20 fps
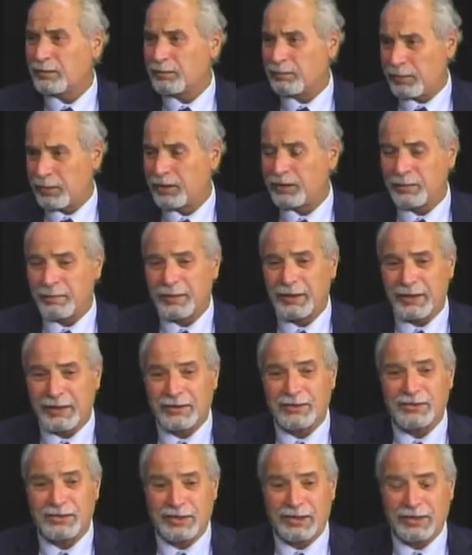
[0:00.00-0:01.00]

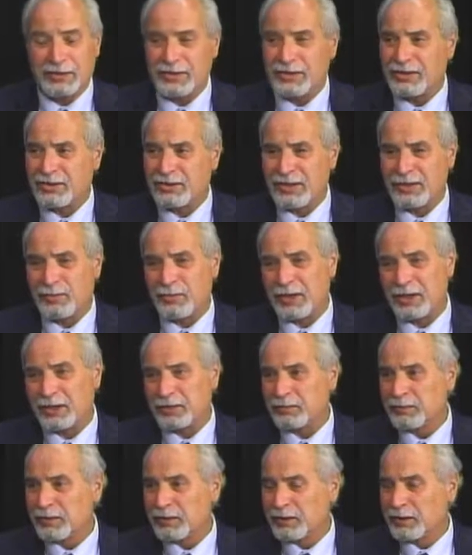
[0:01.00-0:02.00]
LePage. Yes, he said,
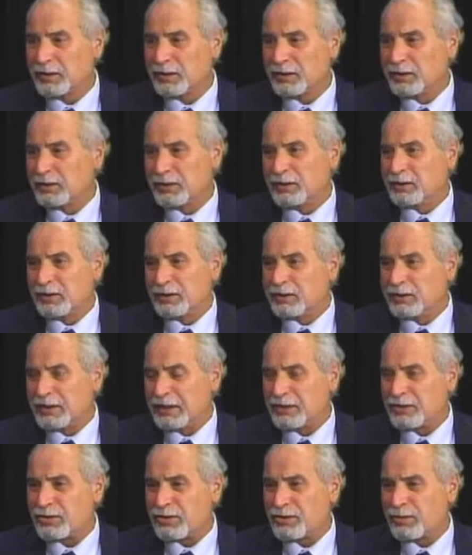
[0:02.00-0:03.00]
"Well,
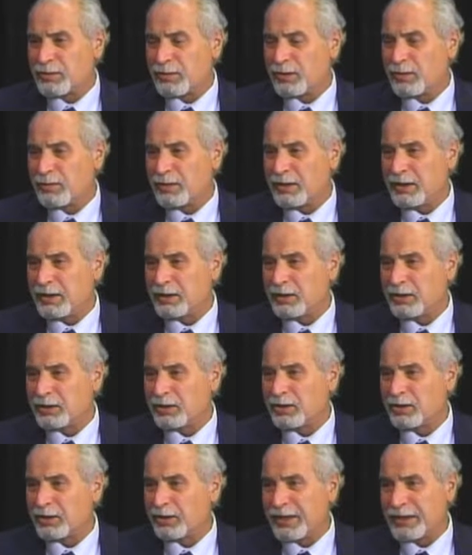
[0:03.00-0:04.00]
it's just going to be
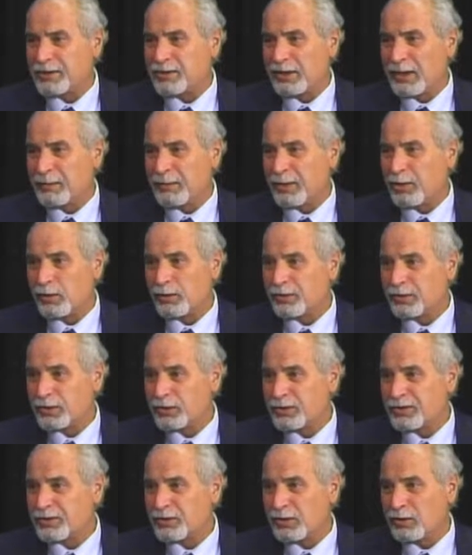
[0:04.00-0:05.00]
until the next time they
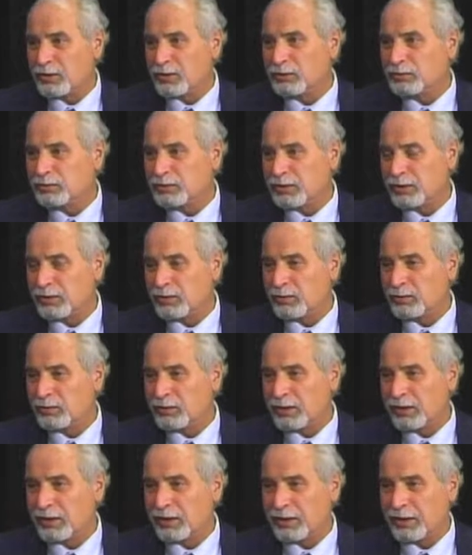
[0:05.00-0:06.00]
overdose. So why
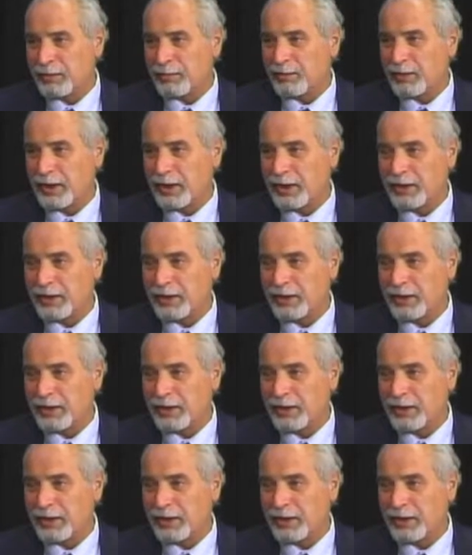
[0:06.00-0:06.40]
not let them die?"